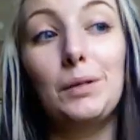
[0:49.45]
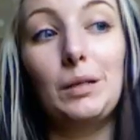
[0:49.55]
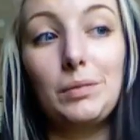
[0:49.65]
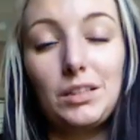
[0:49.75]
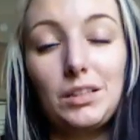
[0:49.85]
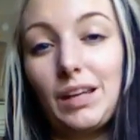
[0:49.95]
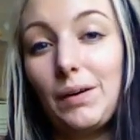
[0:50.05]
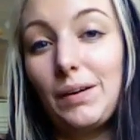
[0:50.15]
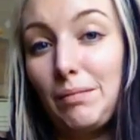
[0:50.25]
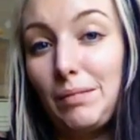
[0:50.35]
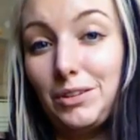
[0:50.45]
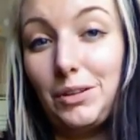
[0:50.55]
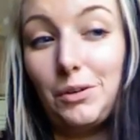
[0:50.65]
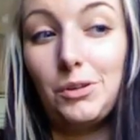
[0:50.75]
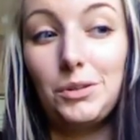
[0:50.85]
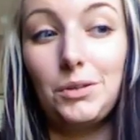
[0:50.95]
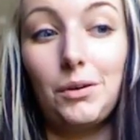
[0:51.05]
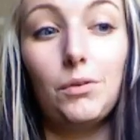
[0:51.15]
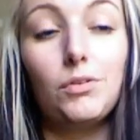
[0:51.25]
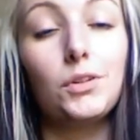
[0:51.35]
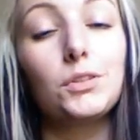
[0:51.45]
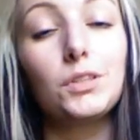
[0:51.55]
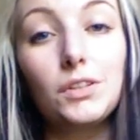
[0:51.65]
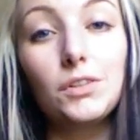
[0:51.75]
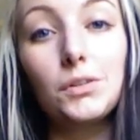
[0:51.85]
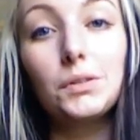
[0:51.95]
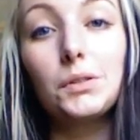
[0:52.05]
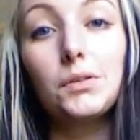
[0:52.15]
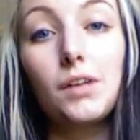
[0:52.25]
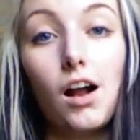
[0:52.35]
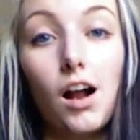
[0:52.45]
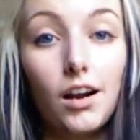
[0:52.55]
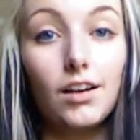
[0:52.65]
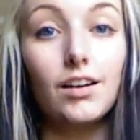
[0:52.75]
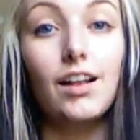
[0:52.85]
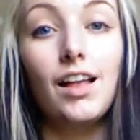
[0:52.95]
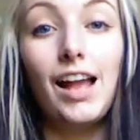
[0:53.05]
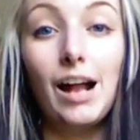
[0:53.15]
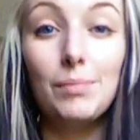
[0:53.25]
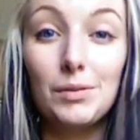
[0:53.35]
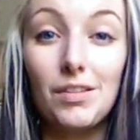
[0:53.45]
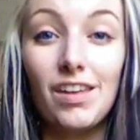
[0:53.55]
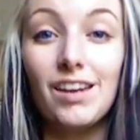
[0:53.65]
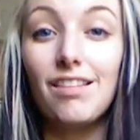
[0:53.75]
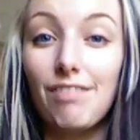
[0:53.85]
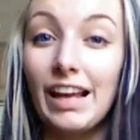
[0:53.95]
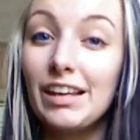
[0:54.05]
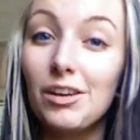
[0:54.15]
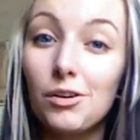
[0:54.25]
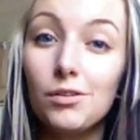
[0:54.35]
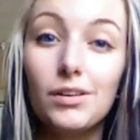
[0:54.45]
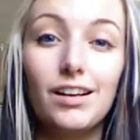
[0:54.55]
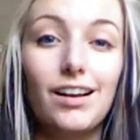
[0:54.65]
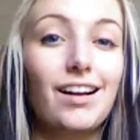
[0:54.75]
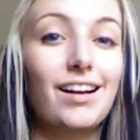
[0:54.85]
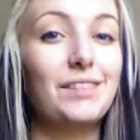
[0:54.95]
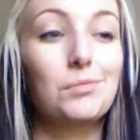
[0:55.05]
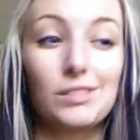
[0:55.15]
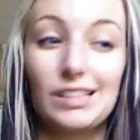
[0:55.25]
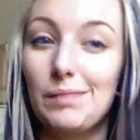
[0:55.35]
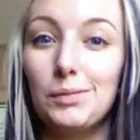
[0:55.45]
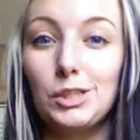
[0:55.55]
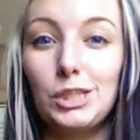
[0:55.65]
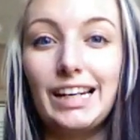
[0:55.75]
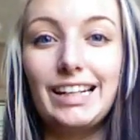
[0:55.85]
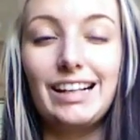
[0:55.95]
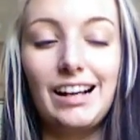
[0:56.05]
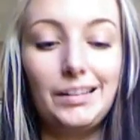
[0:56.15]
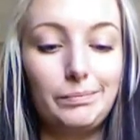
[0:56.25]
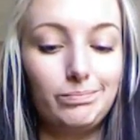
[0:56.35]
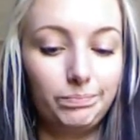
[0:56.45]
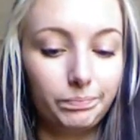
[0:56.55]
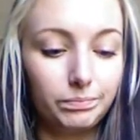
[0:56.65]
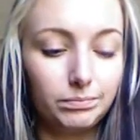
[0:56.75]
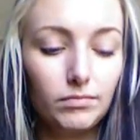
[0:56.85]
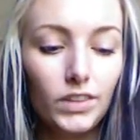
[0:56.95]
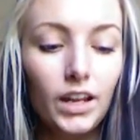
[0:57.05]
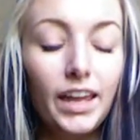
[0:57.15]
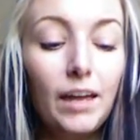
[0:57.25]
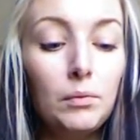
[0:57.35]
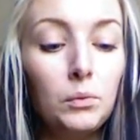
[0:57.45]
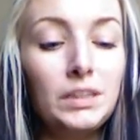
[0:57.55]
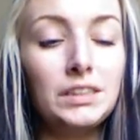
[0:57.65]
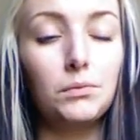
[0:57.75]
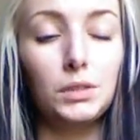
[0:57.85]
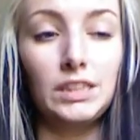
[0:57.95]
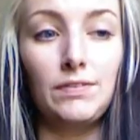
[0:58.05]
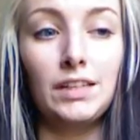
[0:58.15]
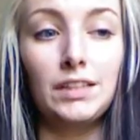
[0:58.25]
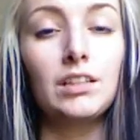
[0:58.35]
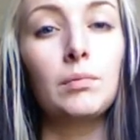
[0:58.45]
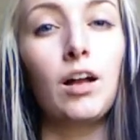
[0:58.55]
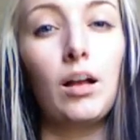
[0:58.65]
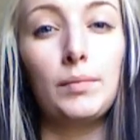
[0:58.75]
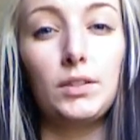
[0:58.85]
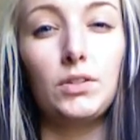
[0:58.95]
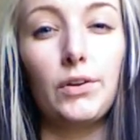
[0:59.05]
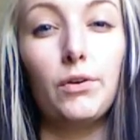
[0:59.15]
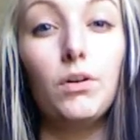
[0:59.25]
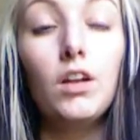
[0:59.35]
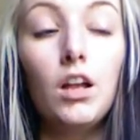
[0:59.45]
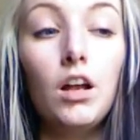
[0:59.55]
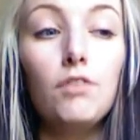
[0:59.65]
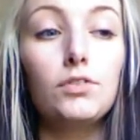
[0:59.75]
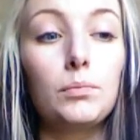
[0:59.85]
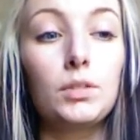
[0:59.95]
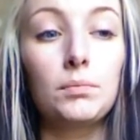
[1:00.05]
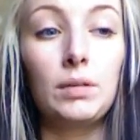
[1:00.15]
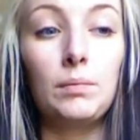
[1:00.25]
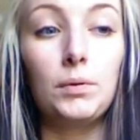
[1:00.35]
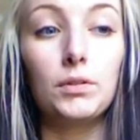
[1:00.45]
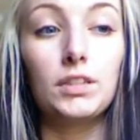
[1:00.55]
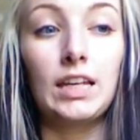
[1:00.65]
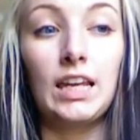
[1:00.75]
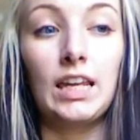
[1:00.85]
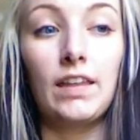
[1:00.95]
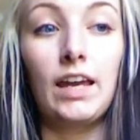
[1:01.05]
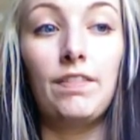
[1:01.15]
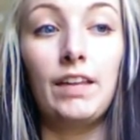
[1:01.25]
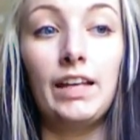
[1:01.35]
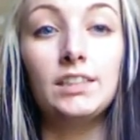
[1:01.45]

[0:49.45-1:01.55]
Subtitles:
pretty pleased with how it came out though. So for those of you who are happy with it, thank you. I really appreciate it. I have been receiving some comments though from some people saying that they